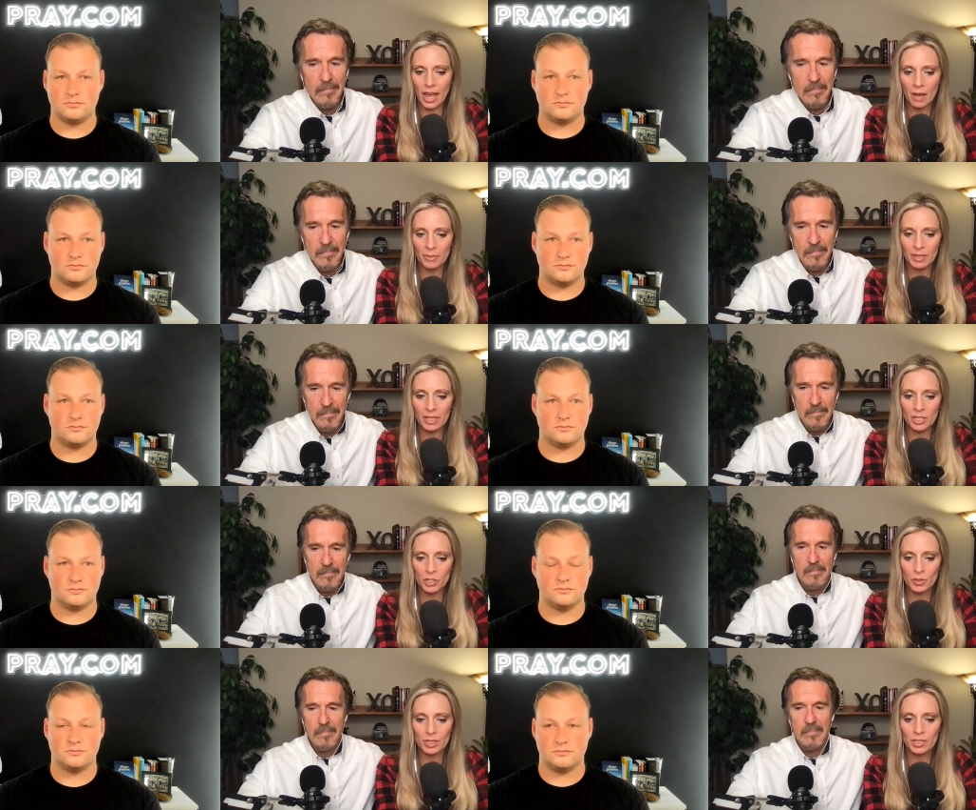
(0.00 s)
Speaker 1: app in
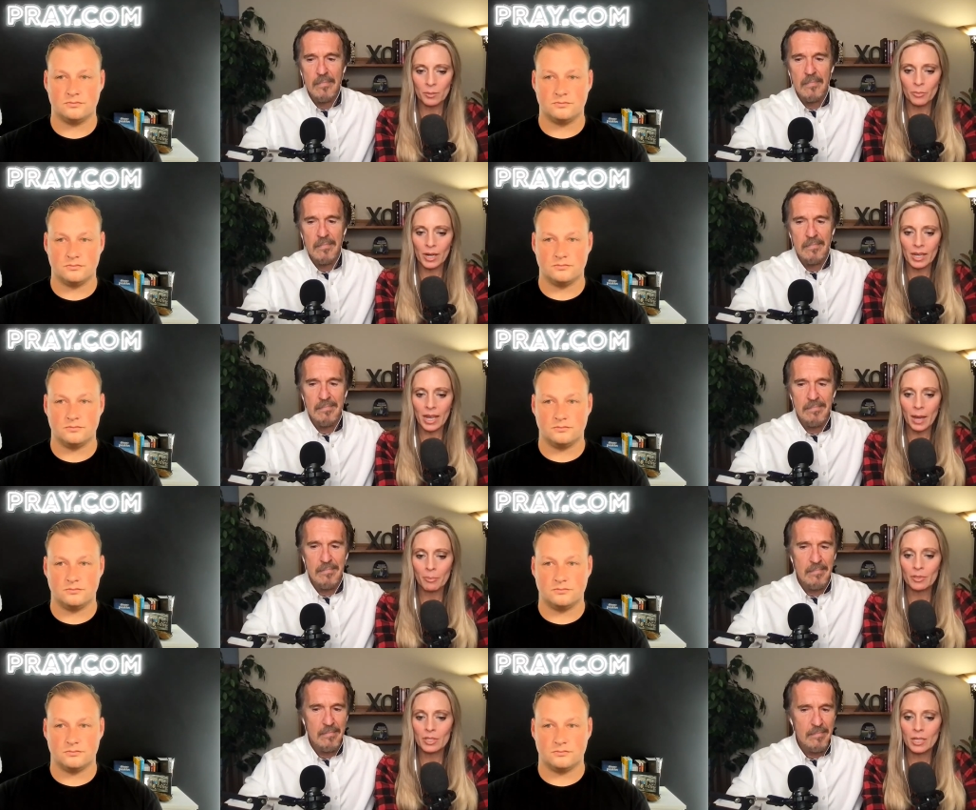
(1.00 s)
history to break
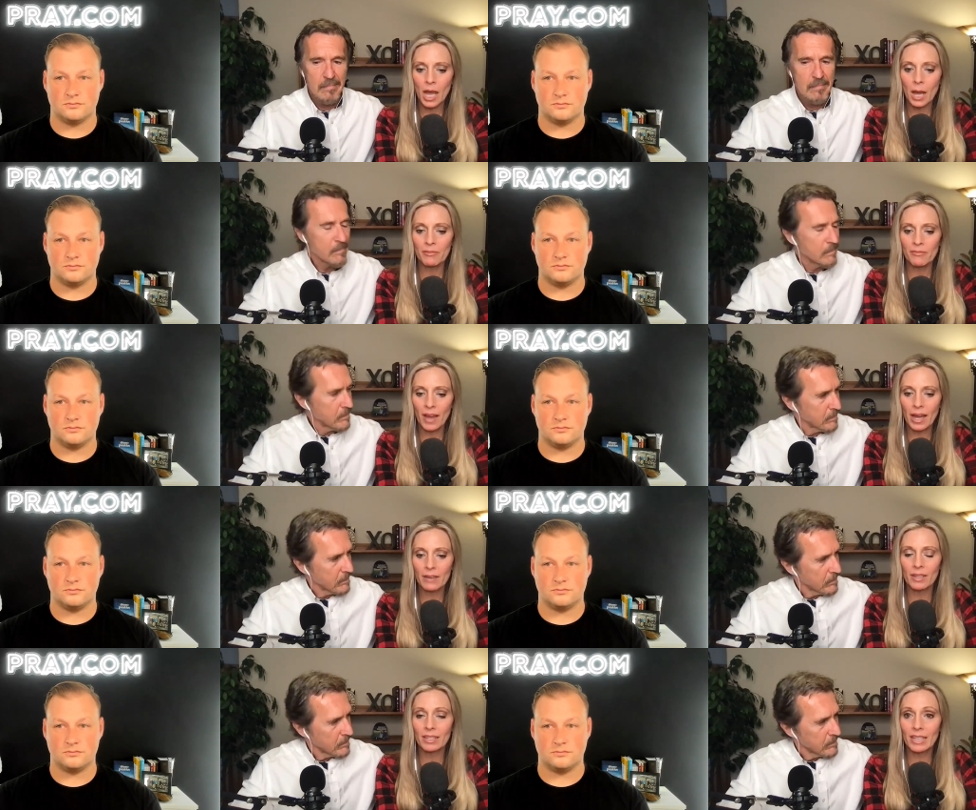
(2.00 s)
Apple's top
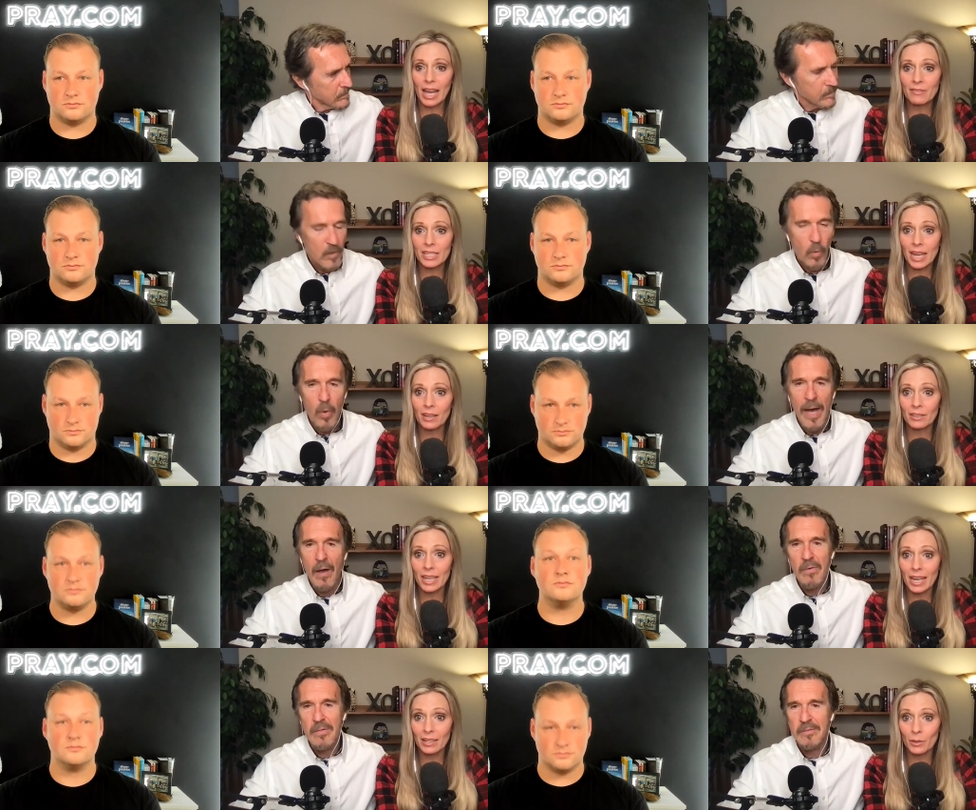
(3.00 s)
five
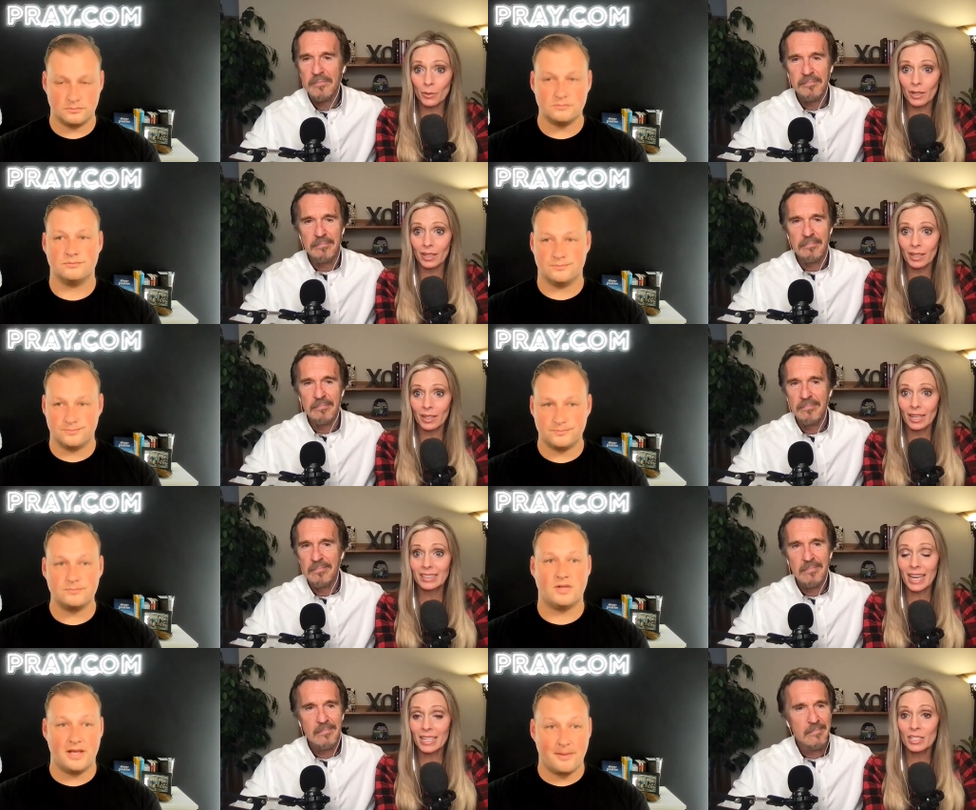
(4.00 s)
lifestyle wow. category. Mm.
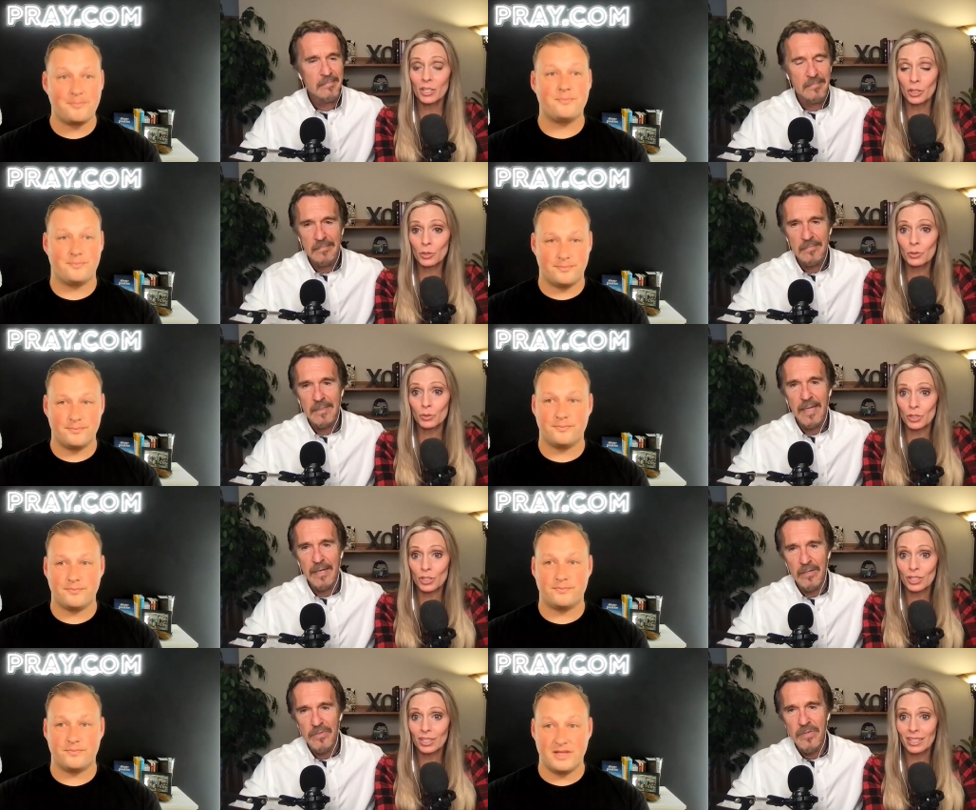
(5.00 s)
Like that's
Speaker 2: yep. huge.
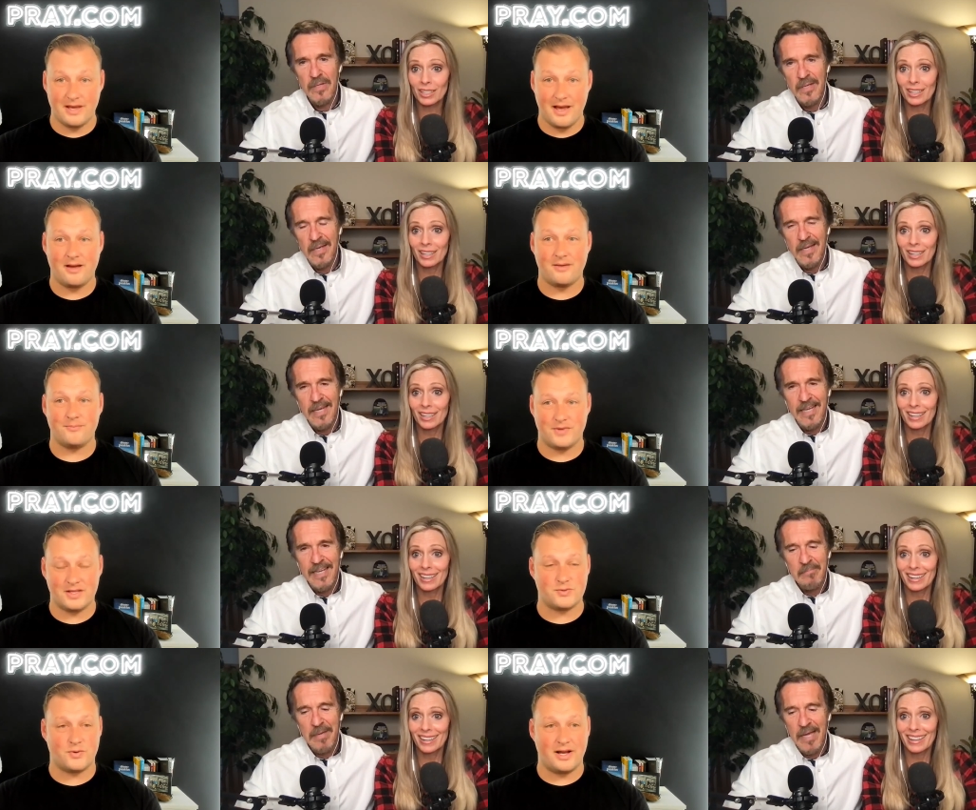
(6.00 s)
That is. Yeah,
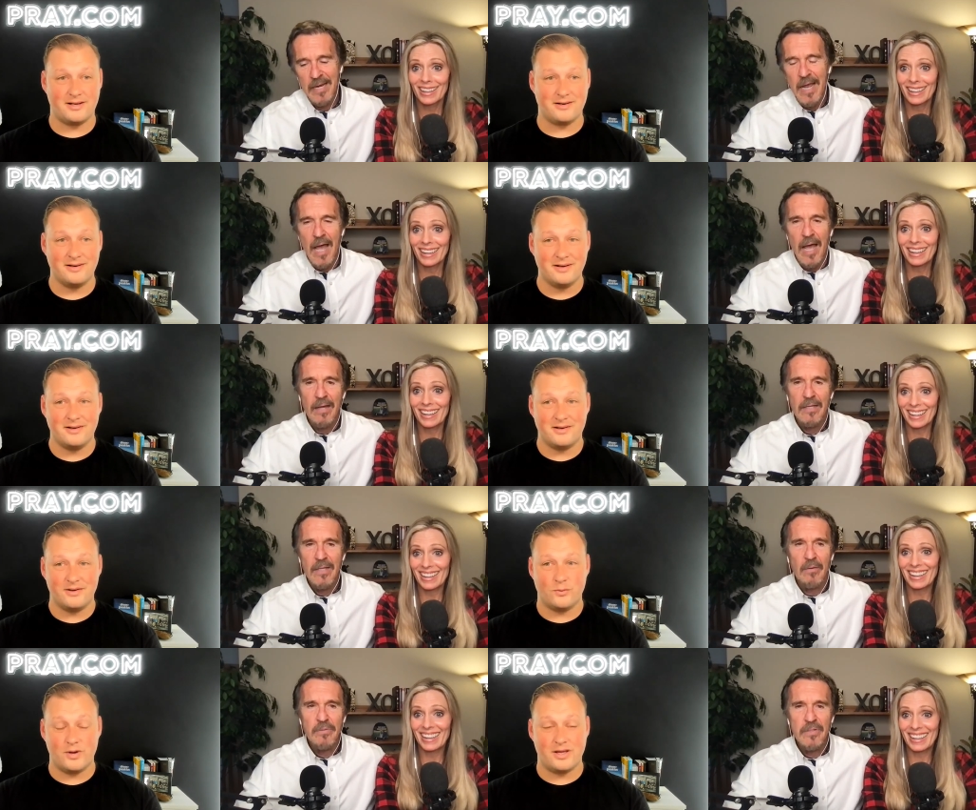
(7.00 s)
that's right. I,
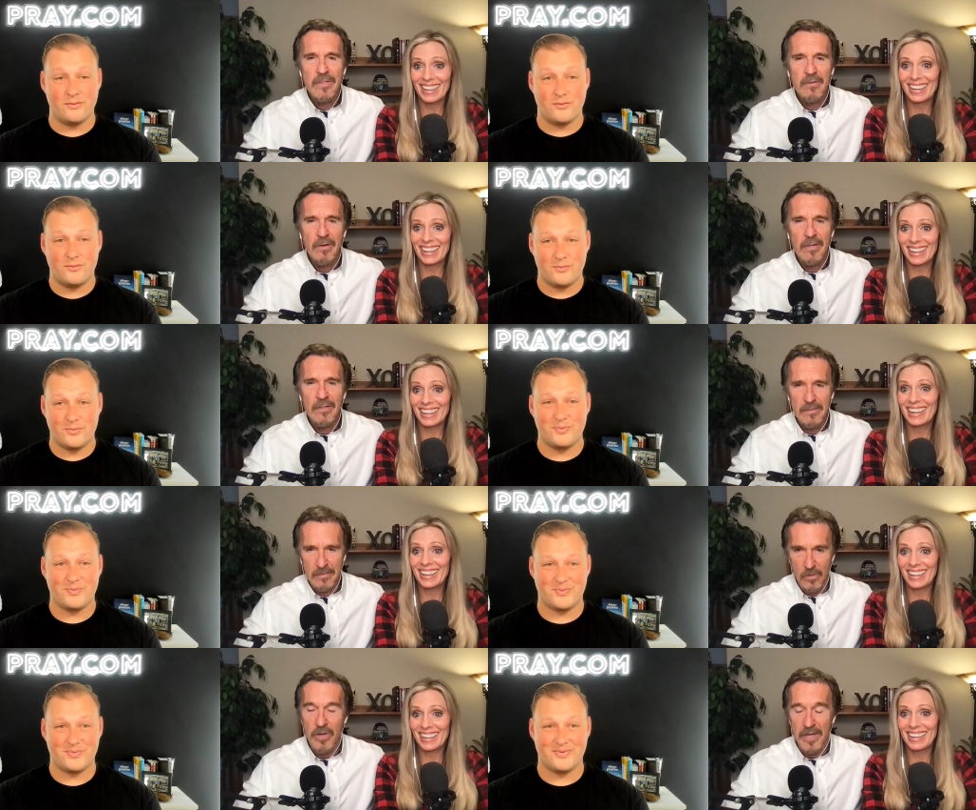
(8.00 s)
I was, go, ahead.
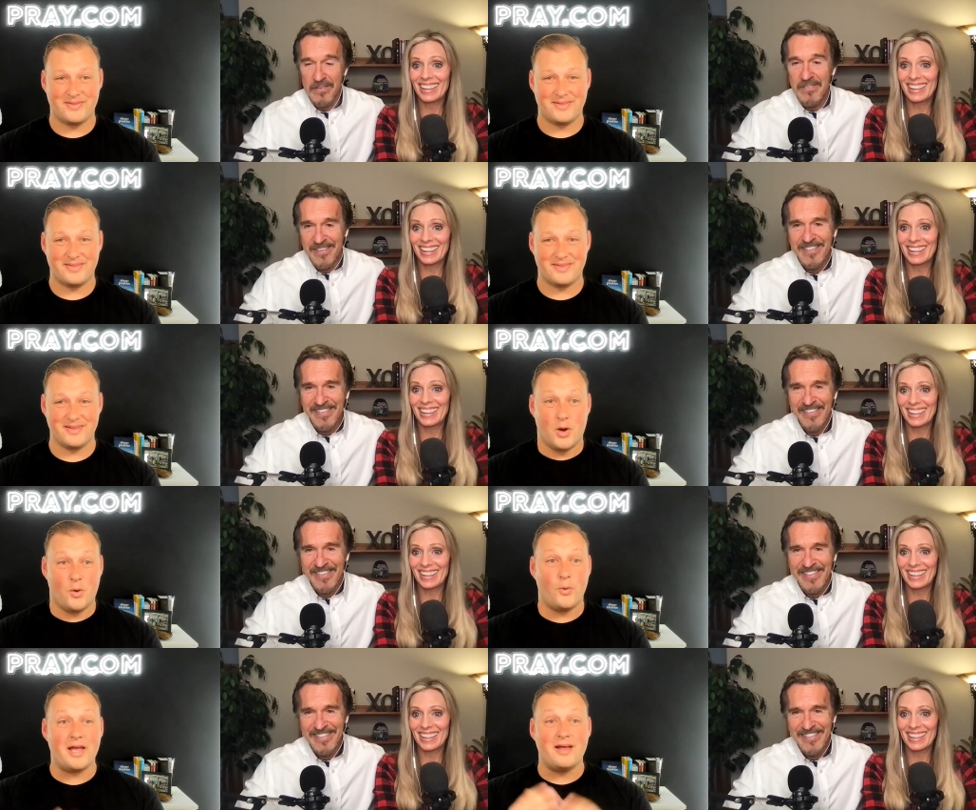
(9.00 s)
go ahead.
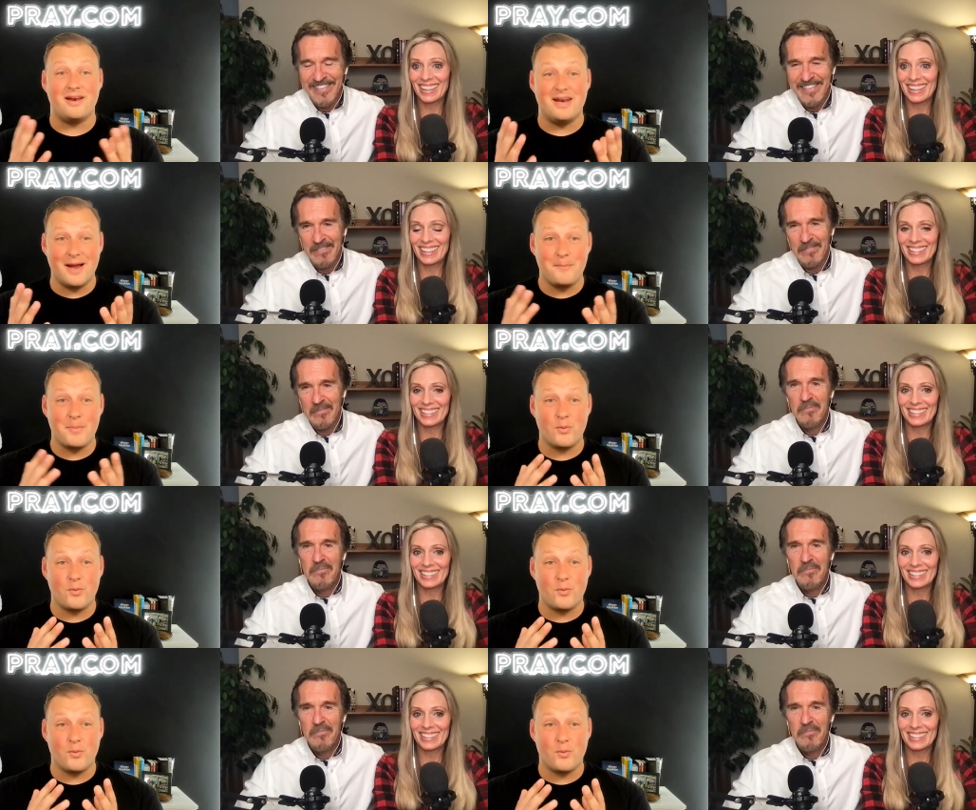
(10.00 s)
We hit number